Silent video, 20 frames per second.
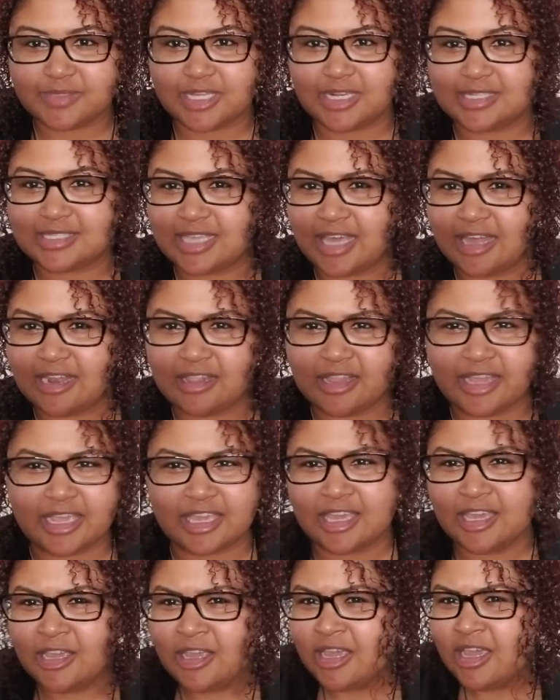and it's kind of like,
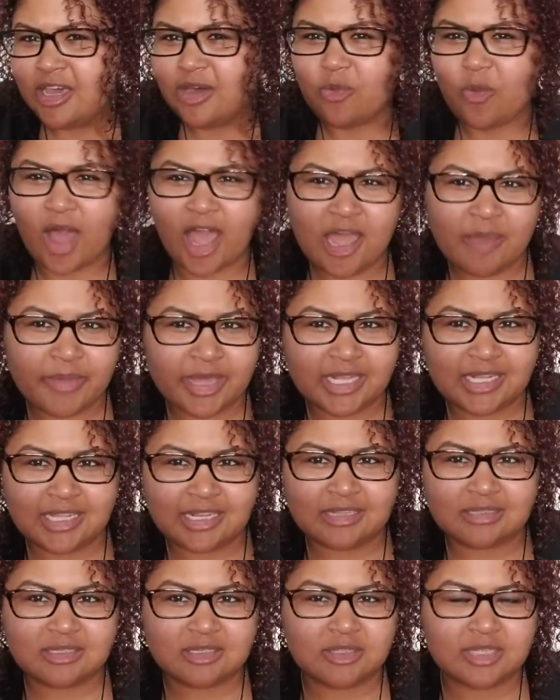why am I
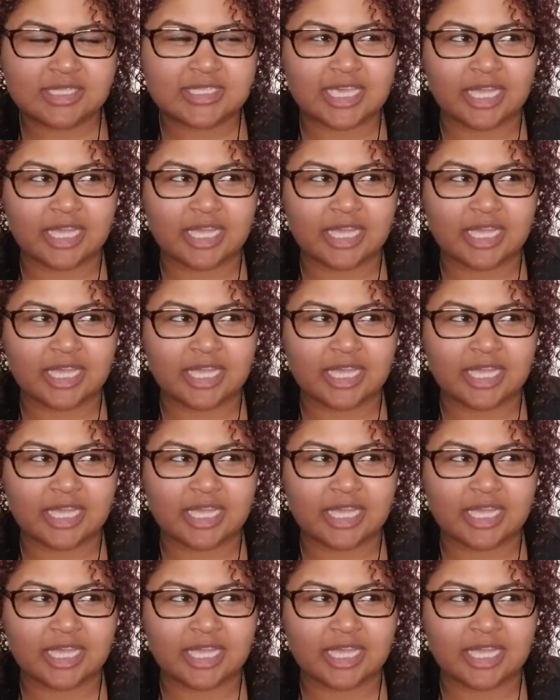needing to do this?